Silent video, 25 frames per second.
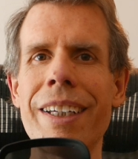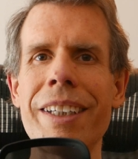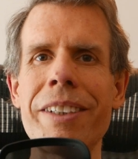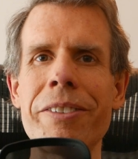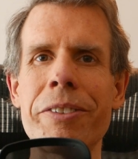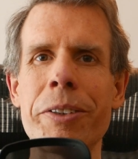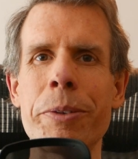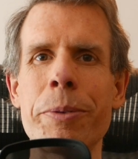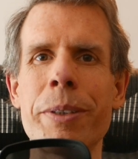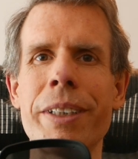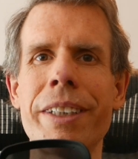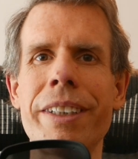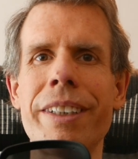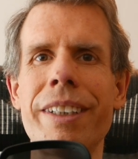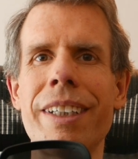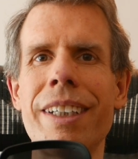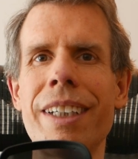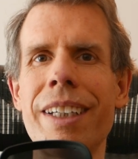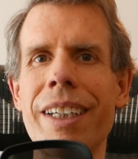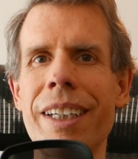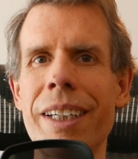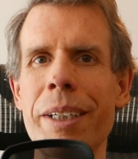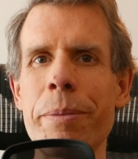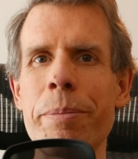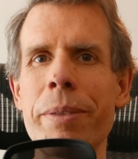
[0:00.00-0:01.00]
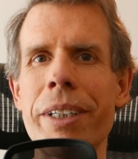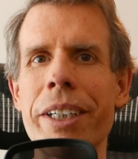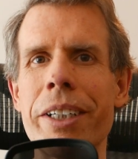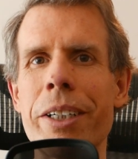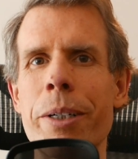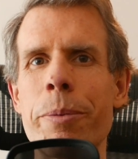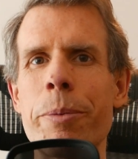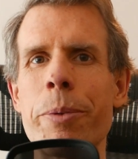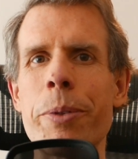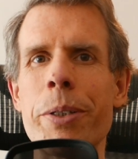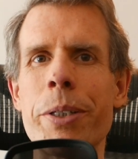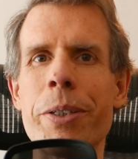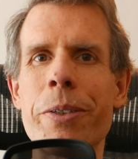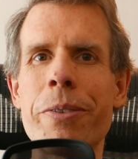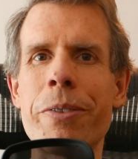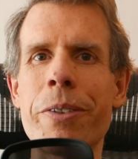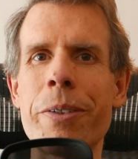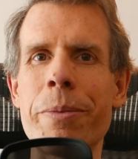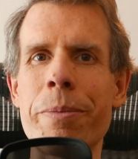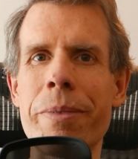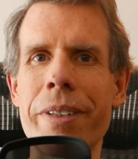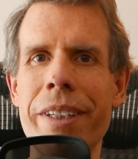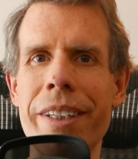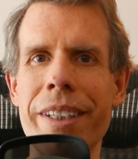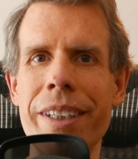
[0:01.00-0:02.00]
Hi everyone, I'm Nick Karpowitz
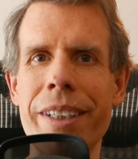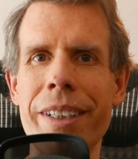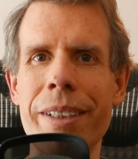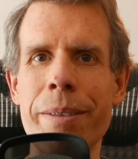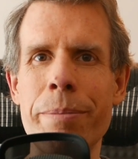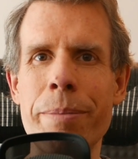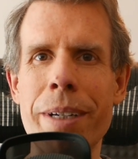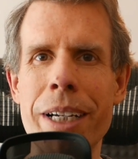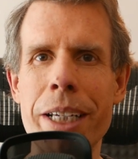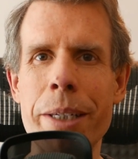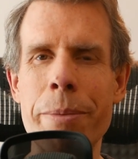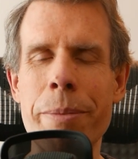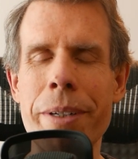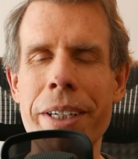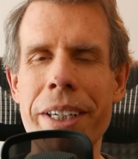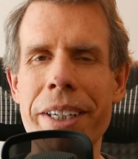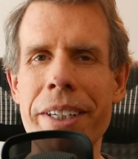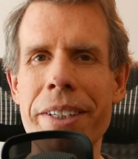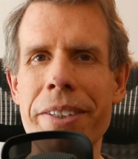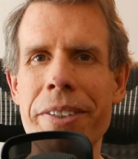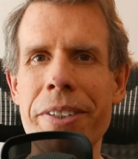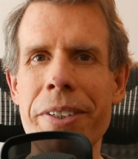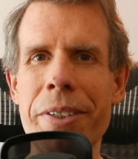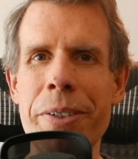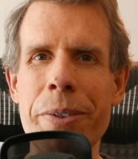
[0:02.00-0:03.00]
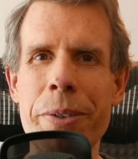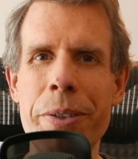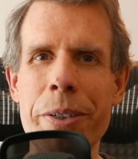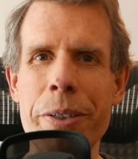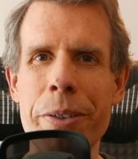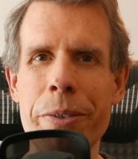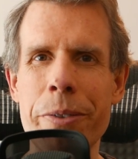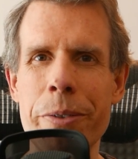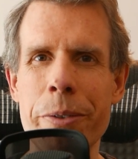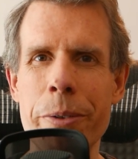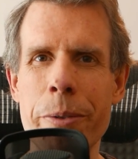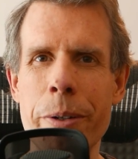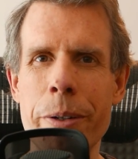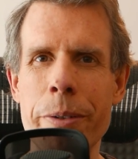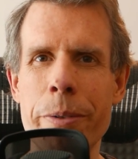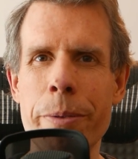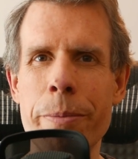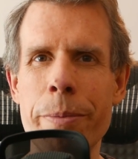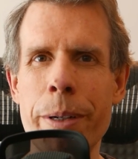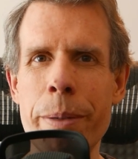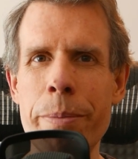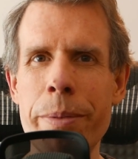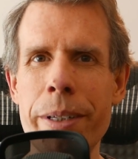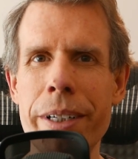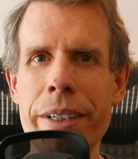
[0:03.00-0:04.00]
from the Max Planck Institute of
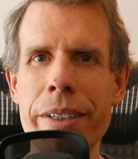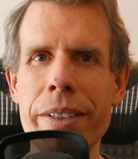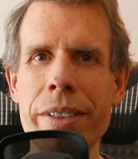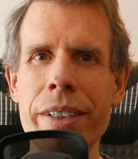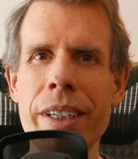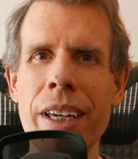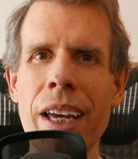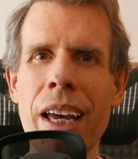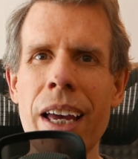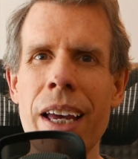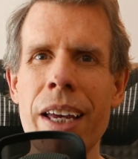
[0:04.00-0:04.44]
Quantum Optics.